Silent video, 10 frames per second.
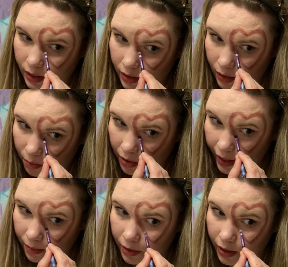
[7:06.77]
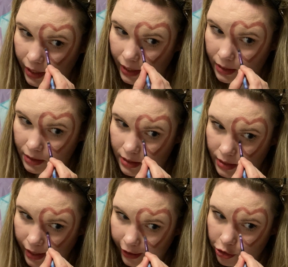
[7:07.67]
the primer in
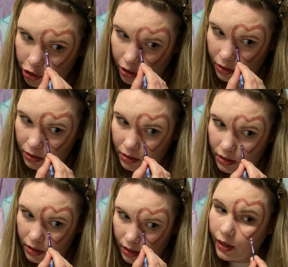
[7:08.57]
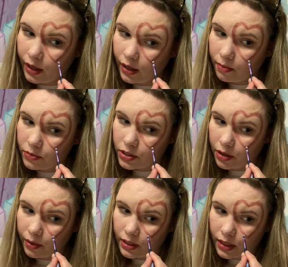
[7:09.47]
sections
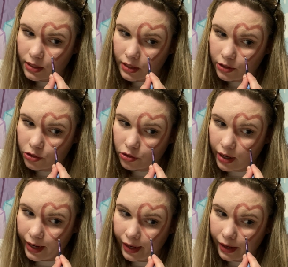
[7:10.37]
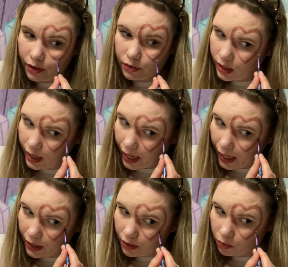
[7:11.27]
so it doesn't dry out
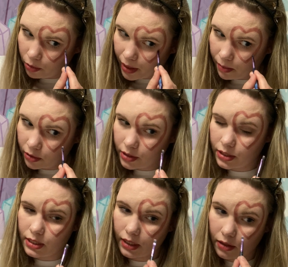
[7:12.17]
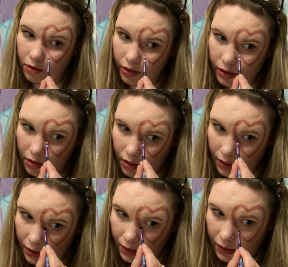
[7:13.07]
and we'll be able to stick the glitter
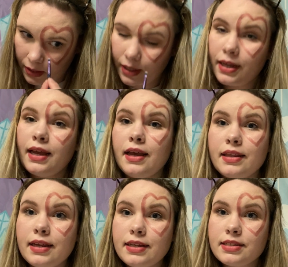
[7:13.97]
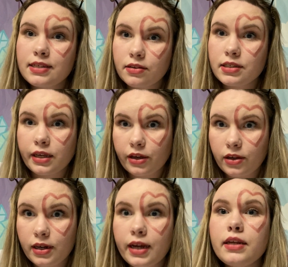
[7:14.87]
on. That sounds like a
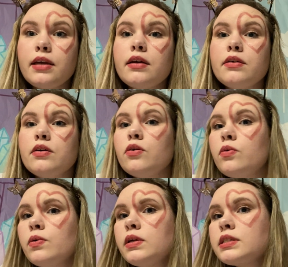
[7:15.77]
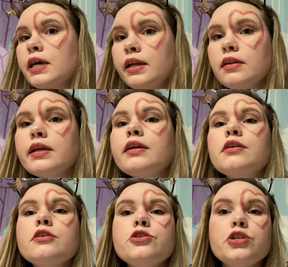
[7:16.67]
good idea. Oh, it's kind of like
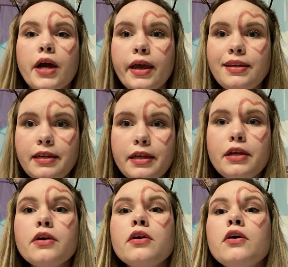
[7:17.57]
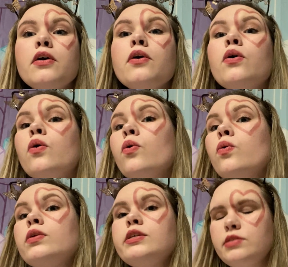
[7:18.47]
shiny.
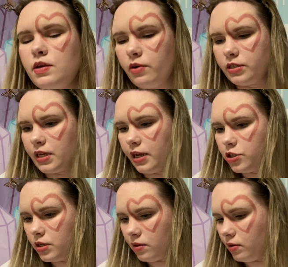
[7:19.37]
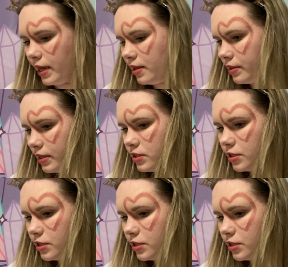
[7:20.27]
Do you see where it's catching the light? That's